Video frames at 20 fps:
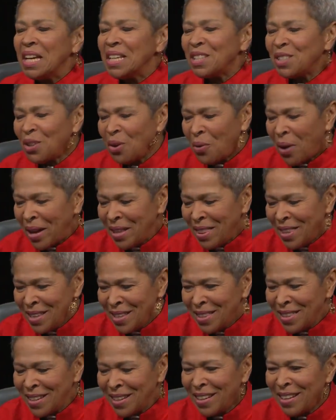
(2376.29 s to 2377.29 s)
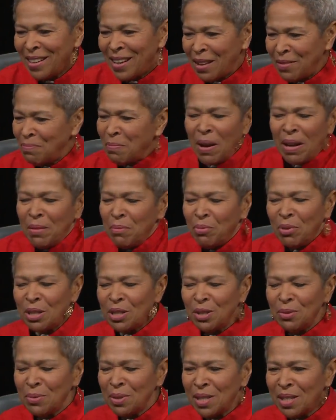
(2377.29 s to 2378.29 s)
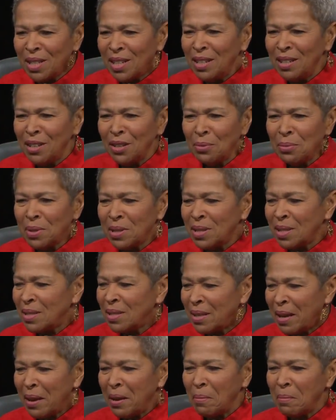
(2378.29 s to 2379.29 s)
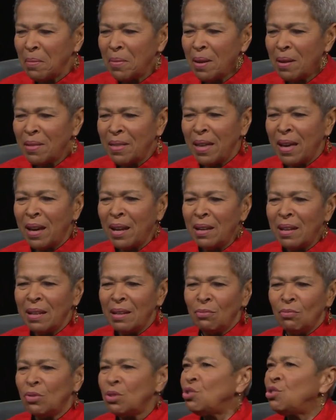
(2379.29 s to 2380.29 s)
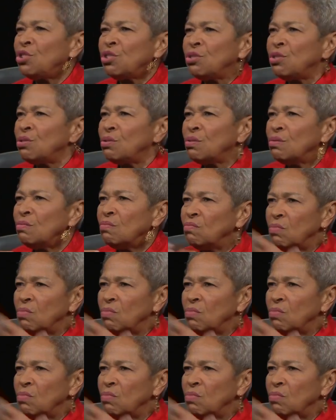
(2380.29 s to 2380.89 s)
So I think that it, my impression was that India was the same, that it was just